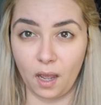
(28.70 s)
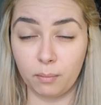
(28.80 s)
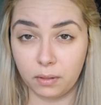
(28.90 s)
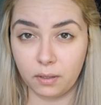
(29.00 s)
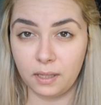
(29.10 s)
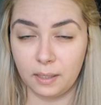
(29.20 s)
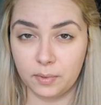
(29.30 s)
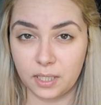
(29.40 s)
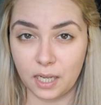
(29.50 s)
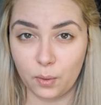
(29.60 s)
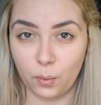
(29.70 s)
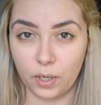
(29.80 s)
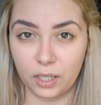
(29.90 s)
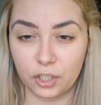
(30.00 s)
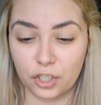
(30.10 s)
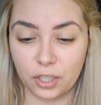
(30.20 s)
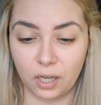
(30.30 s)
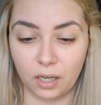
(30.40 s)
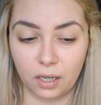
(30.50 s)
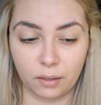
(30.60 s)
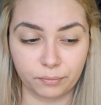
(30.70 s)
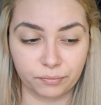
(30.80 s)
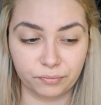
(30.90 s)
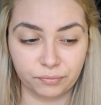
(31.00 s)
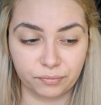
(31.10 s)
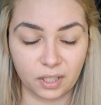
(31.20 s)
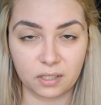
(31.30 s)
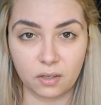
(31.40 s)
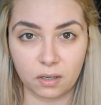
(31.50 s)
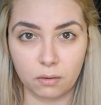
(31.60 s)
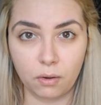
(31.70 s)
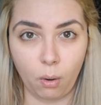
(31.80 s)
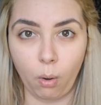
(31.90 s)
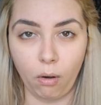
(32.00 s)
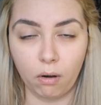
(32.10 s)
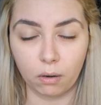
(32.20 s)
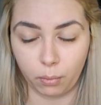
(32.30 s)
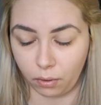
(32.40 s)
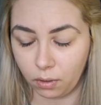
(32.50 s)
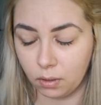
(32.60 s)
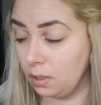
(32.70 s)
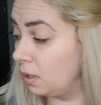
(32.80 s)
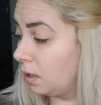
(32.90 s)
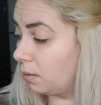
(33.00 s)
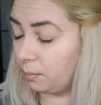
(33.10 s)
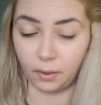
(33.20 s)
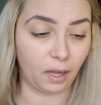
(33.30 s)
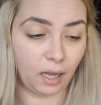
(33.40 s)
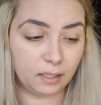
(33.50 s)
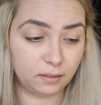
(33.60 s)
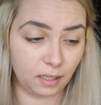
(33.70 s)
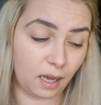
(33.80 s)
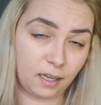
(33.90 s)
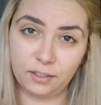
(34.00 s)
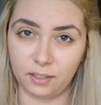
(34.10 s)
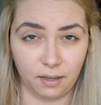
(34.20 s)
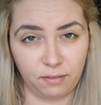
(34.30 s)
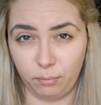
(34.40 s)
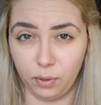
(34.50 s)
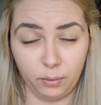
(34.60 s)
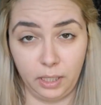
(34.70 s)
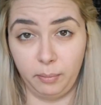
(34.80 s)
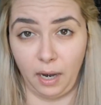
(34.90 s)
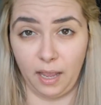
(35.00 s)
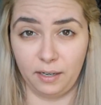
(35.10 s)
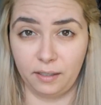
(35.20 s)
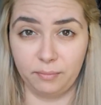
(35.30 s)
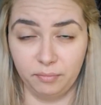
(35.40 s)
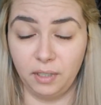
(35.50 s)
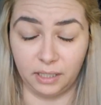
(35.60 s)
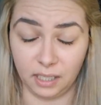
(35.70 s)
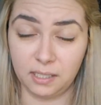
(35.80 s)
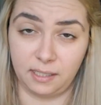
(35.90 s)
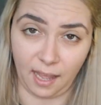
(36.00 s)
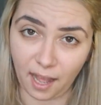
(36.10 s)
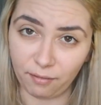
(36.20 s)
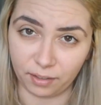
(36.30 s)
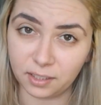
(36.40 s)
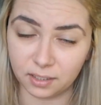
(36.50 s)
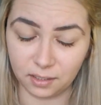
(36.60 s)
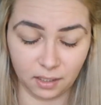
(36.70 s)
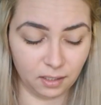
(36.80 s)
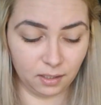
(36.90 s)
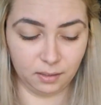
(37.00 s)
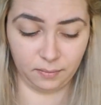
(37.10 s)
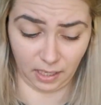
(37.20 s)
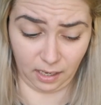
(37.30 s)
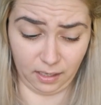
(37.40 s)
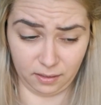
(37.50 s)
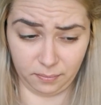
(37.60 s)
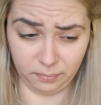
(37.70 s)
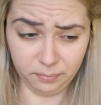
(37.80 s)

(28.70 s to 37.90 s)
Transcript: a blue lipstick which it's gonna look horrible, but yeah, I just have a blue lip liner, but at least I have it. And